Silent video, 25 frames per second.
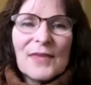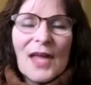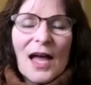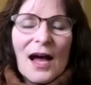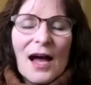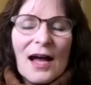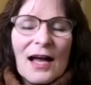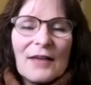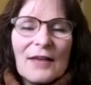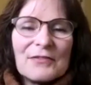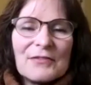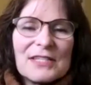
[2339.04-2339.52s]

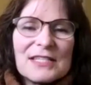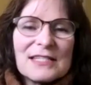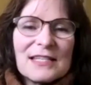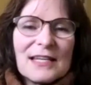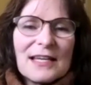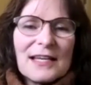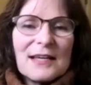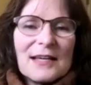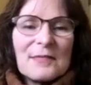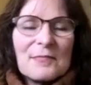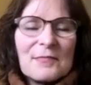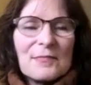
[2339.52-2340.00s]
I have to
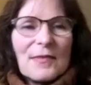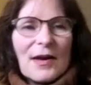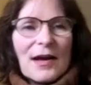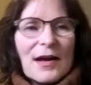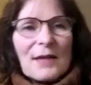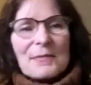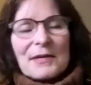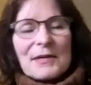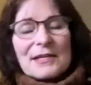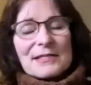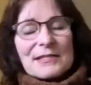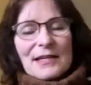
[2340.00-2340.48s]
say,
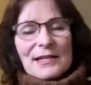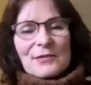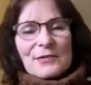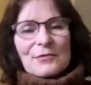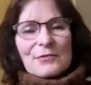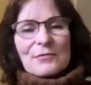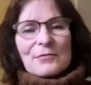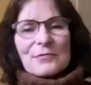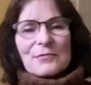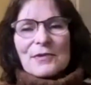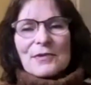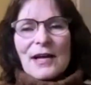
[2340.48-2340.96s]
because I
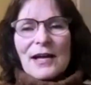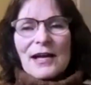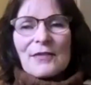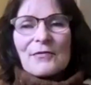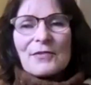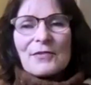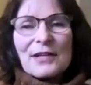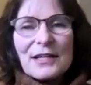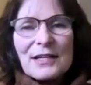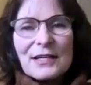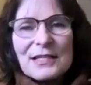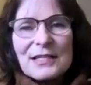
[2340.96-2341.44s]
don't have
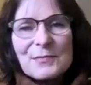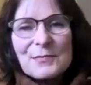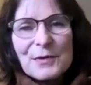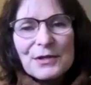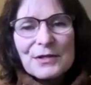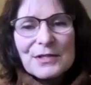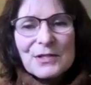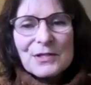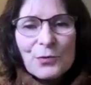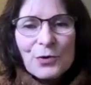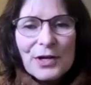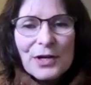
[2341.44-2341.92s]
any
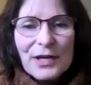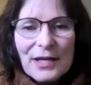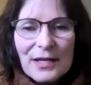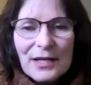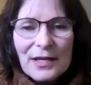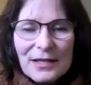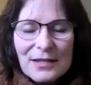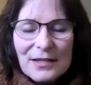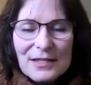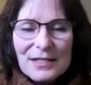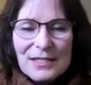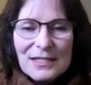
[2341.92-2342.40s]
experience working
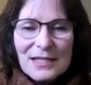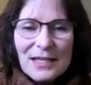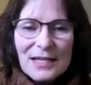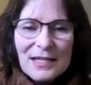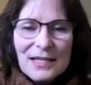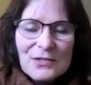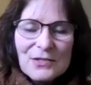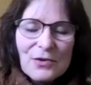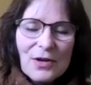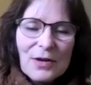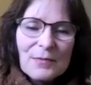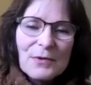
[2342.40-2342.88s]
in the
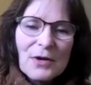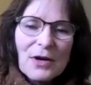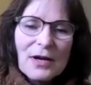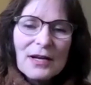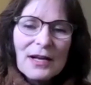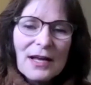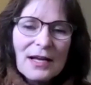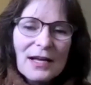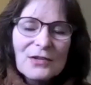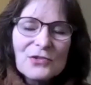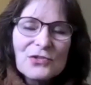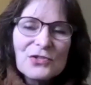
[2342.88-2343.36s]
States, so I'm not
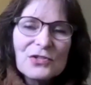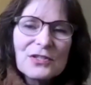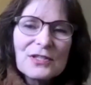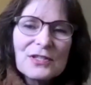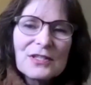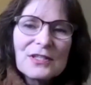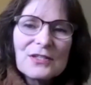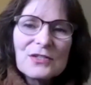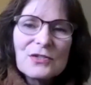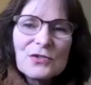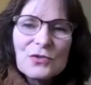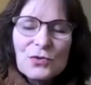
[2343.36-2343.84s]

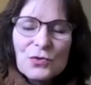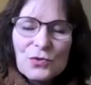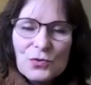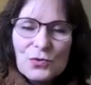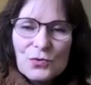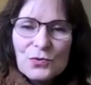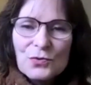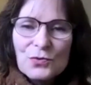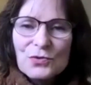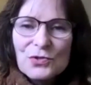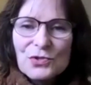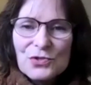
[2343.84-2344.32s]
actually
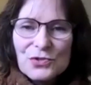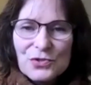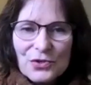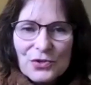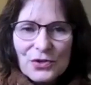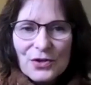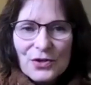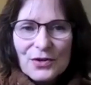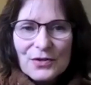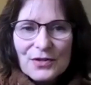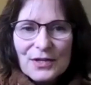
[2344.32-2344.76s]
too sure.